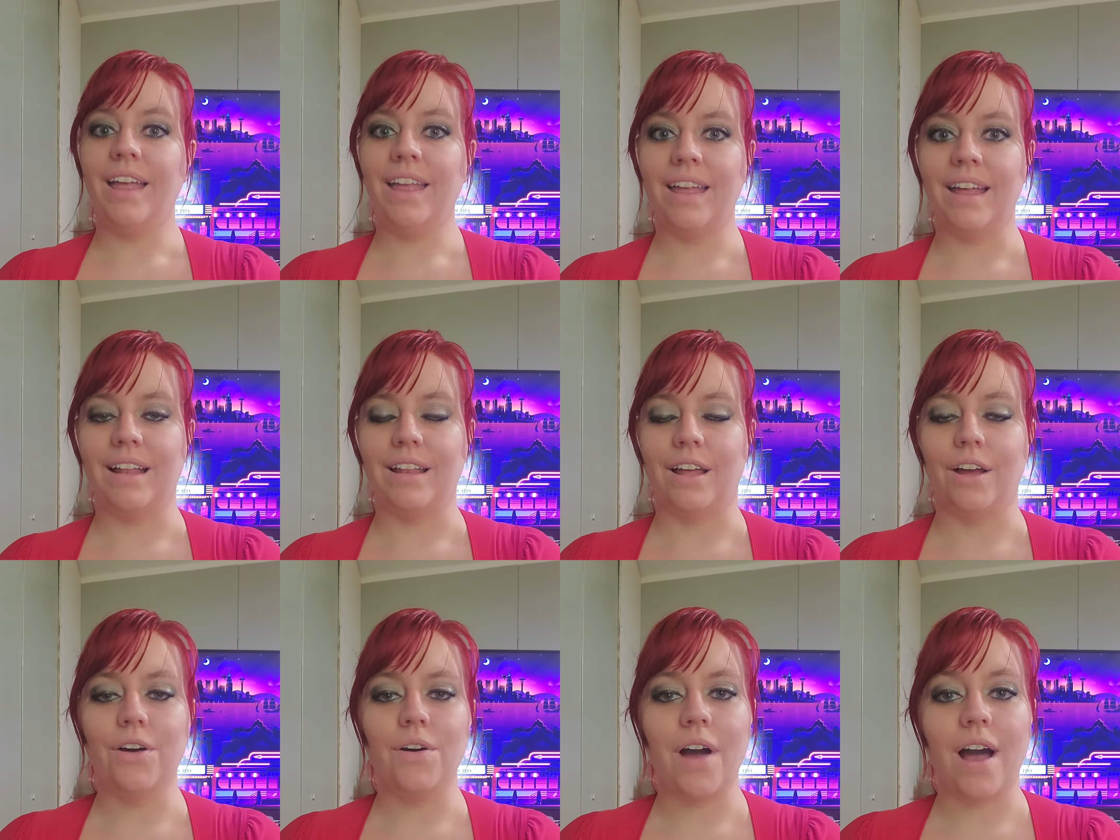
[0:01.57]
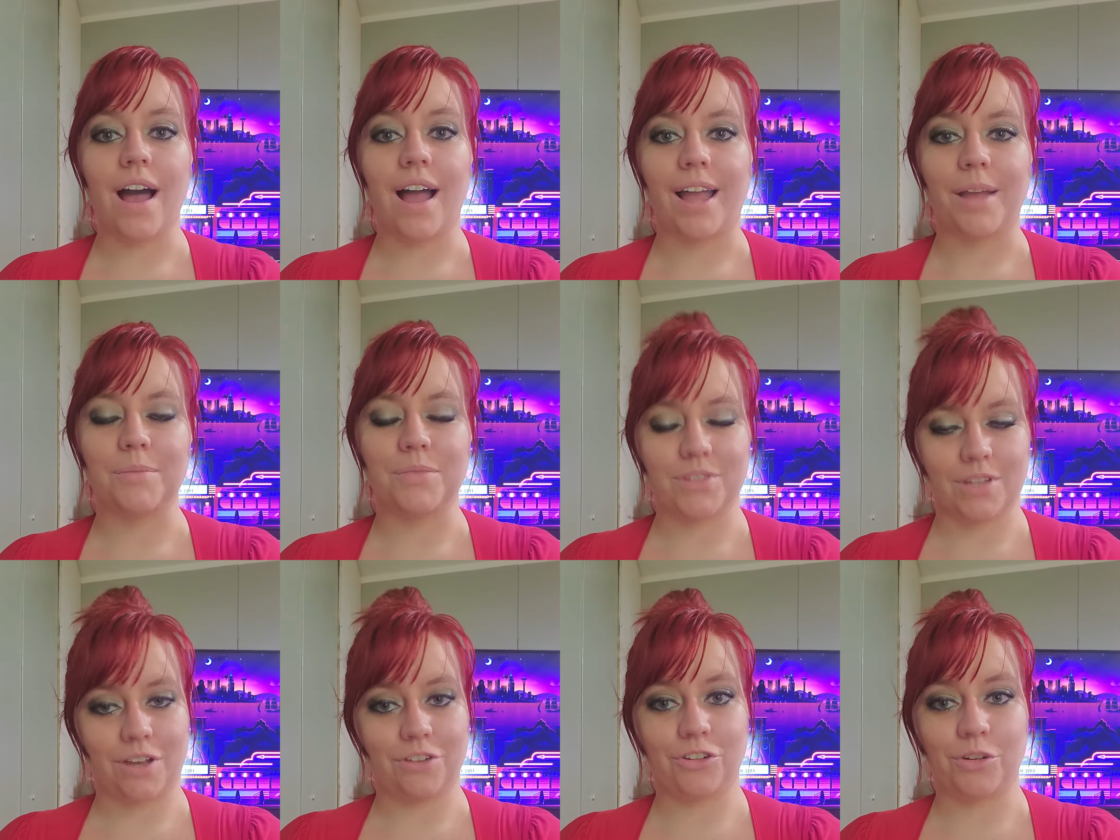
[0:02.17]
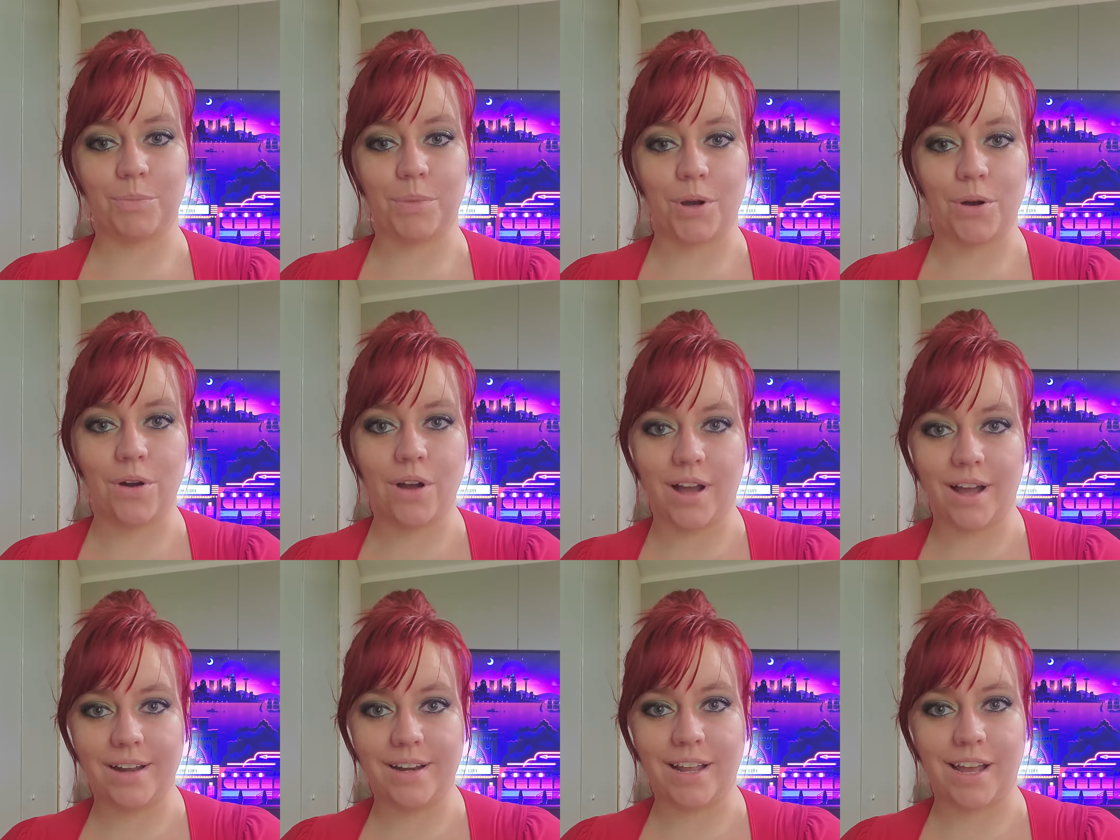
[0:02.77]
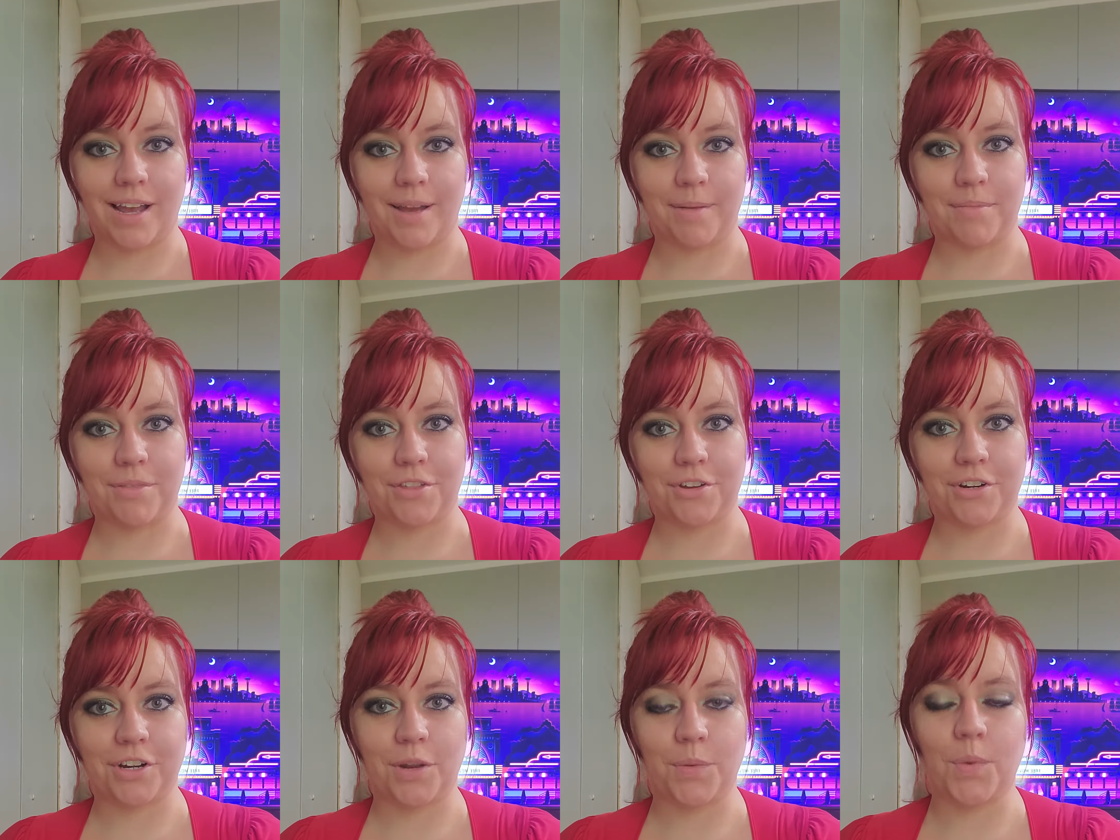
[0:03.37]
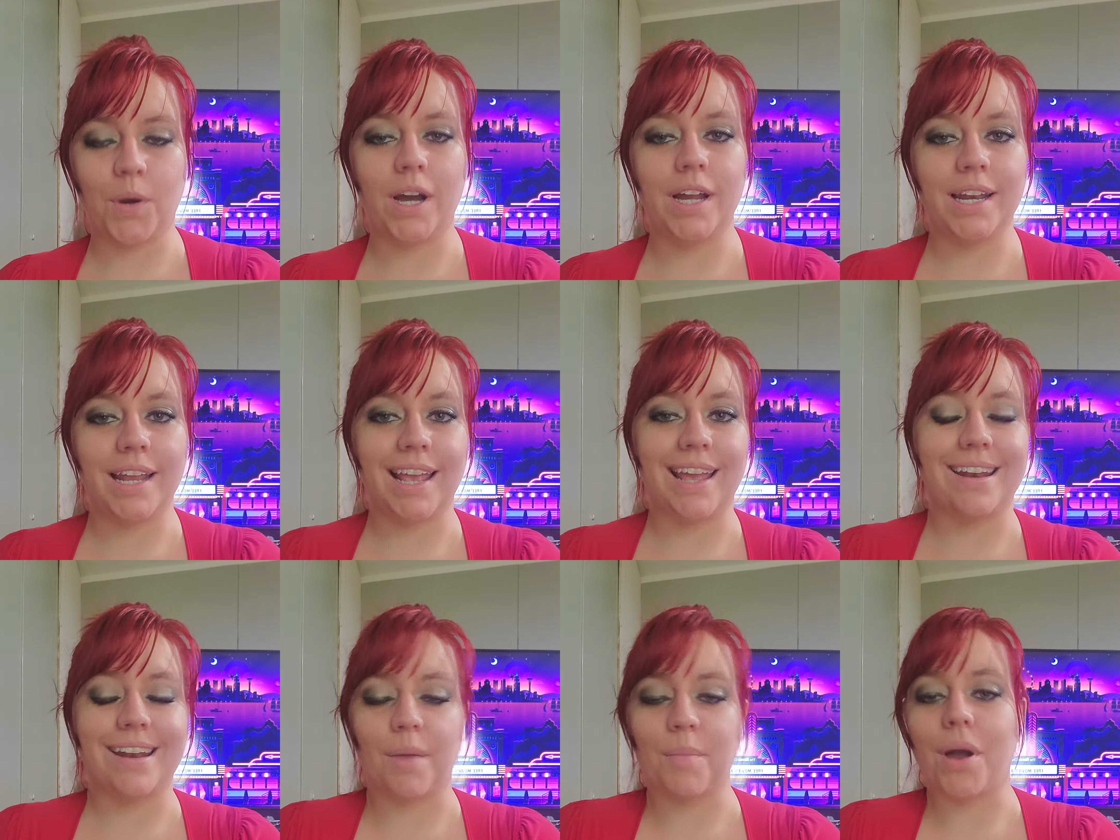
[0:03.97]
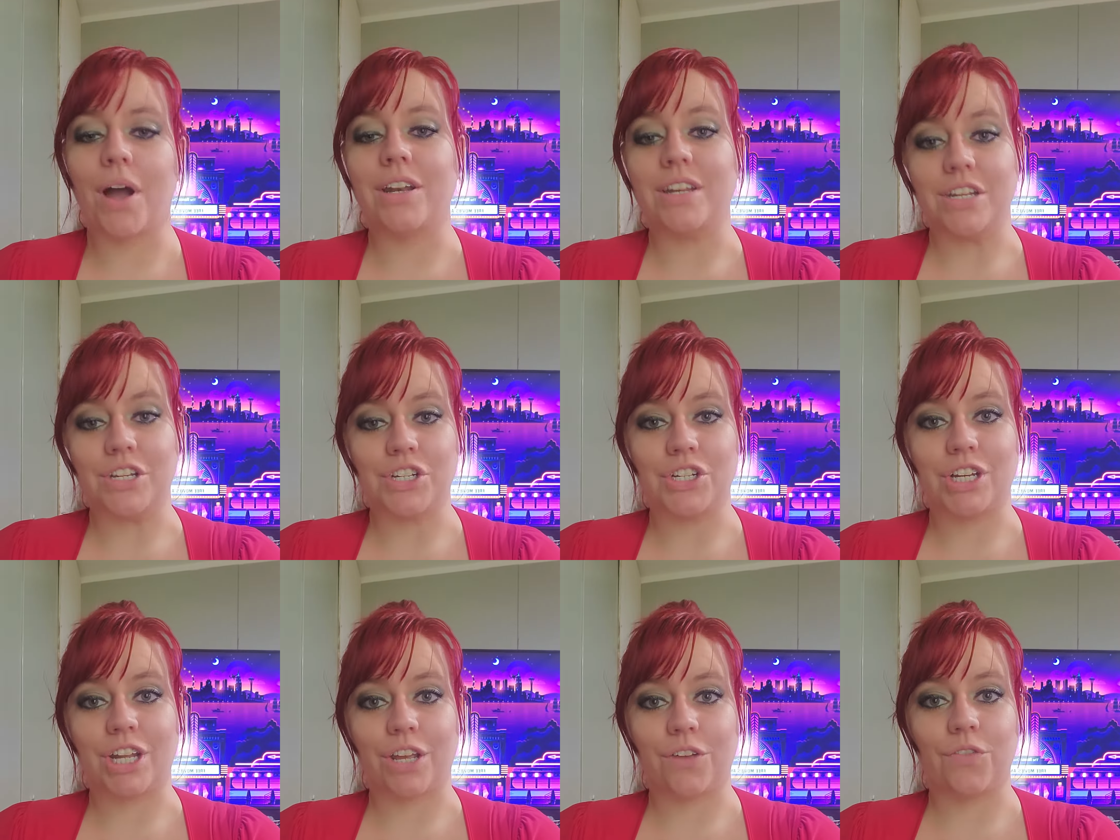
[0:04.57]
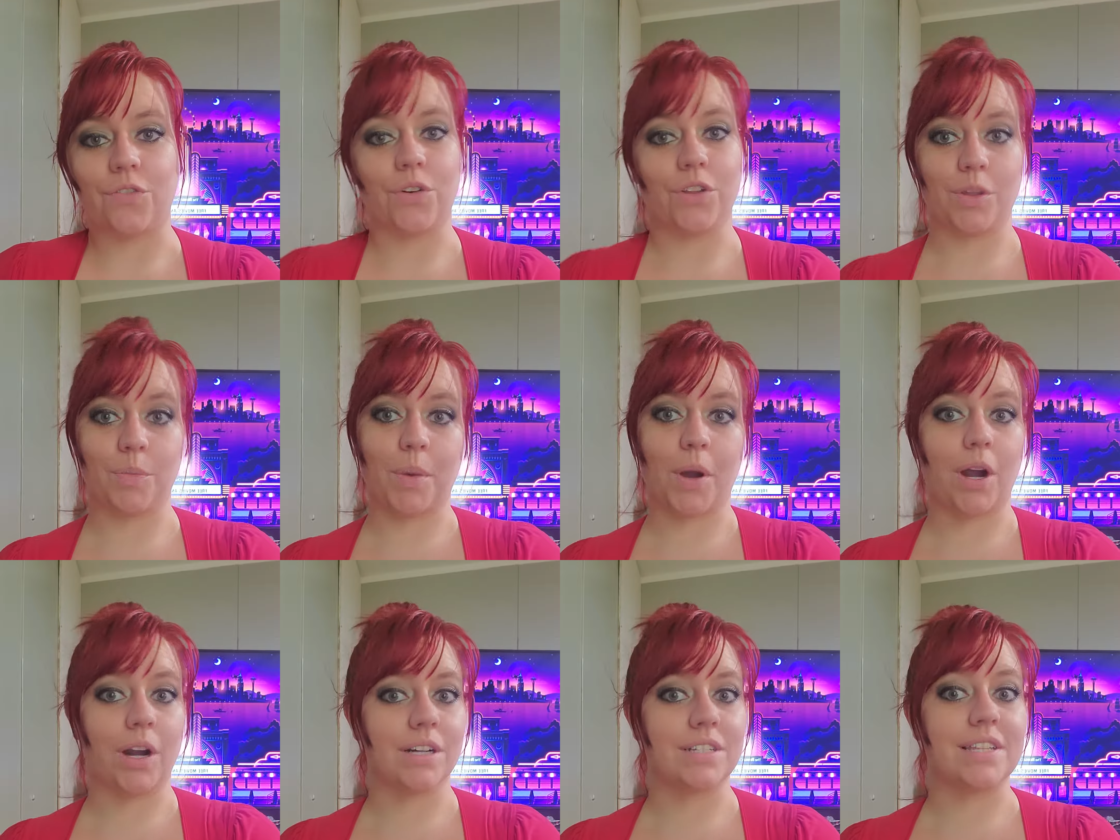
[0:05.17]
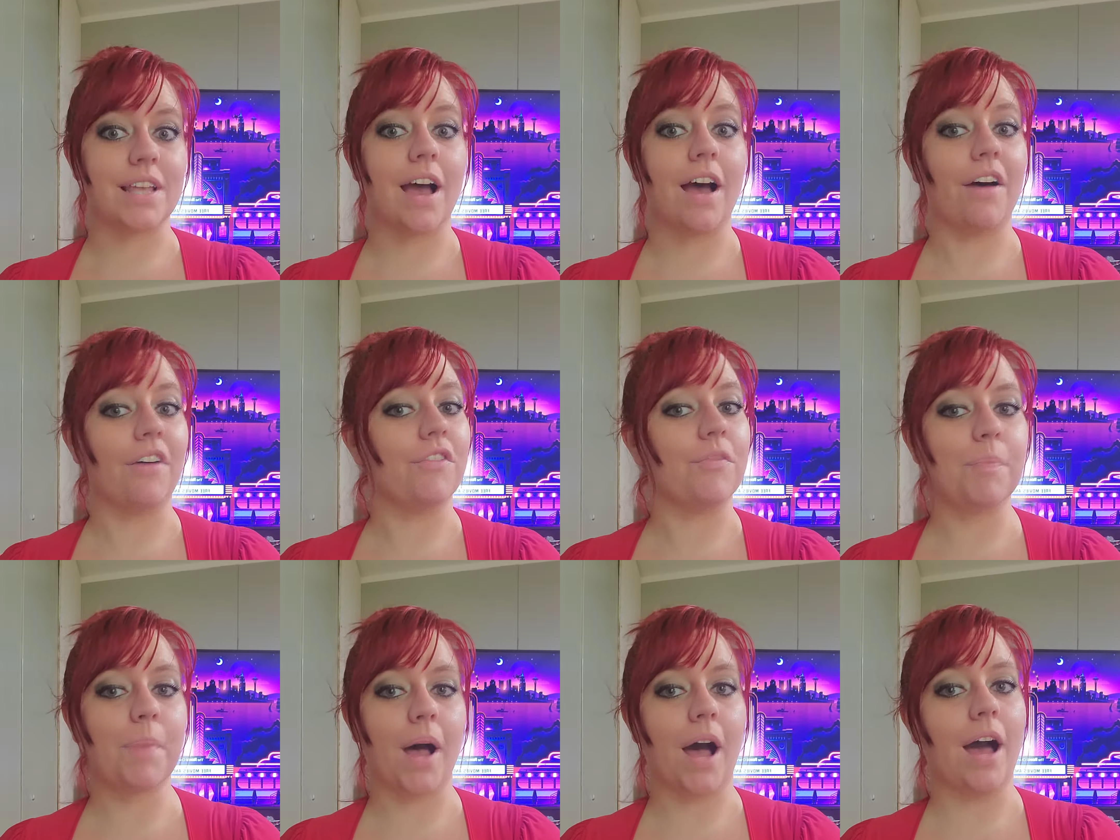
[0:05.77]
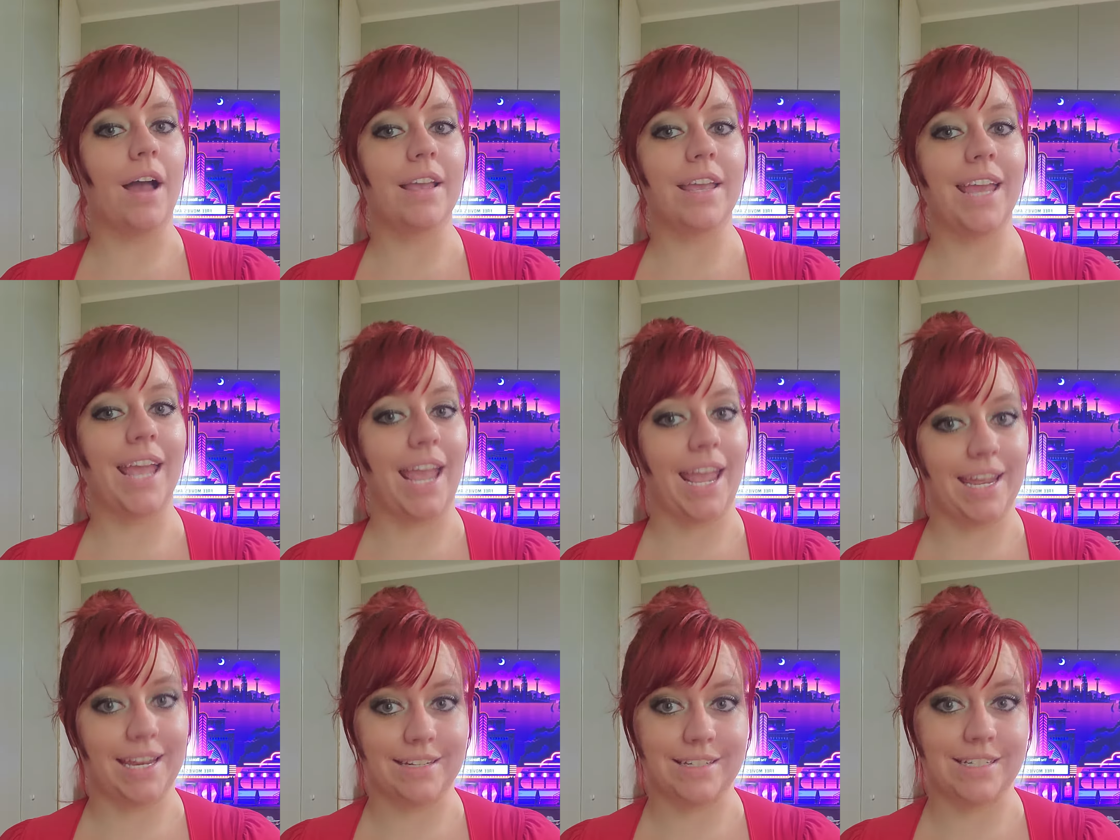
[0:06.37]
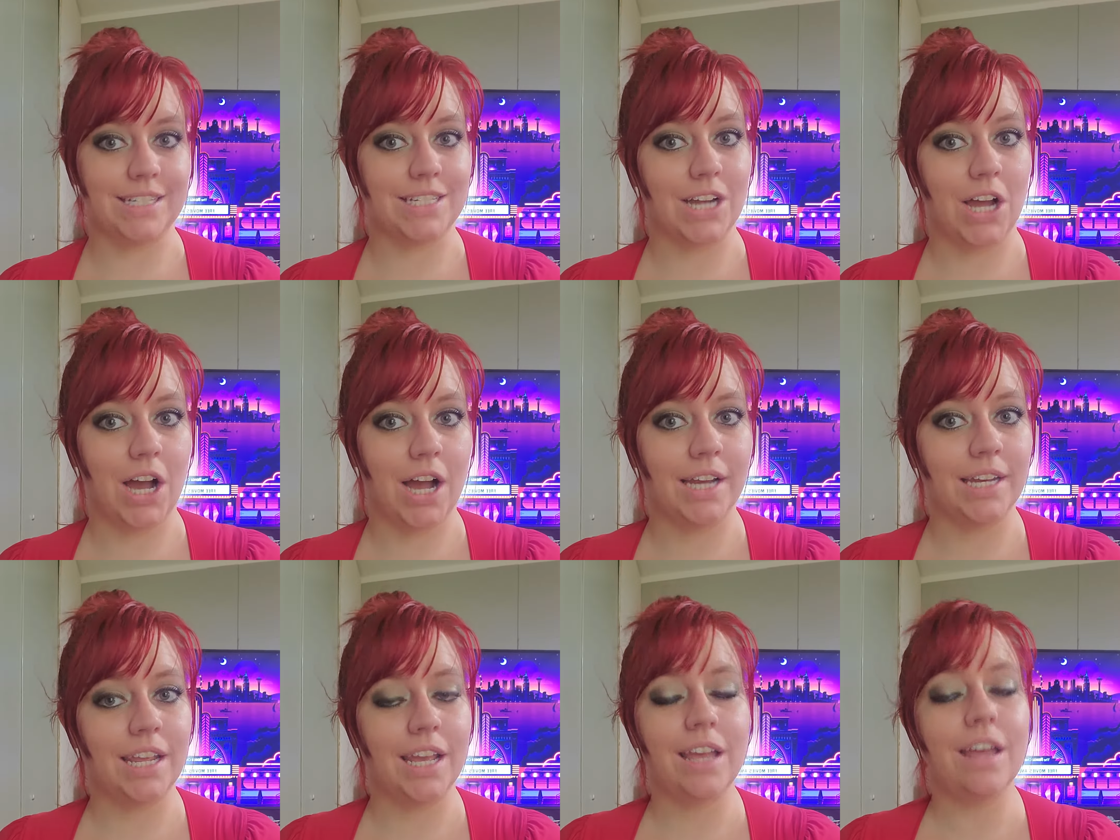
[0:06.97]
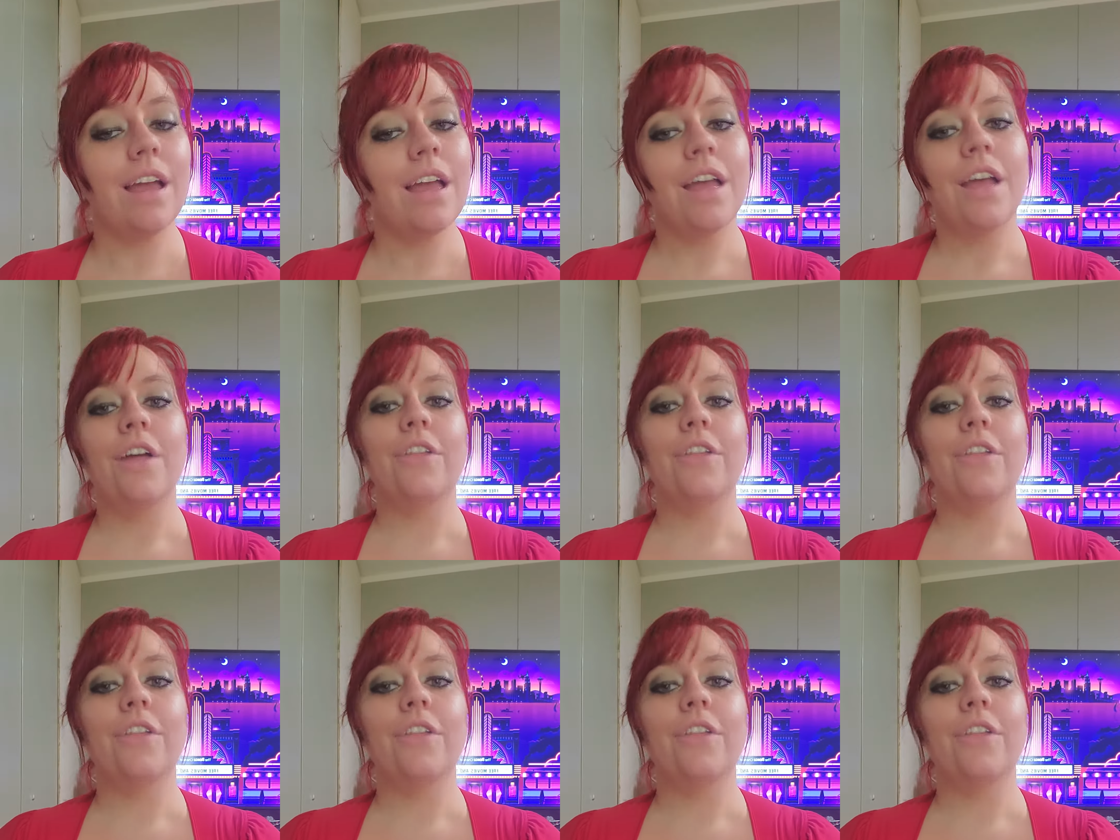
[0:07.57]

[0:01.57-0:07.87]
Hello, I'm Sasha Bohan. I'm 31 and I'm auditioning for the parts of Puck and Titania,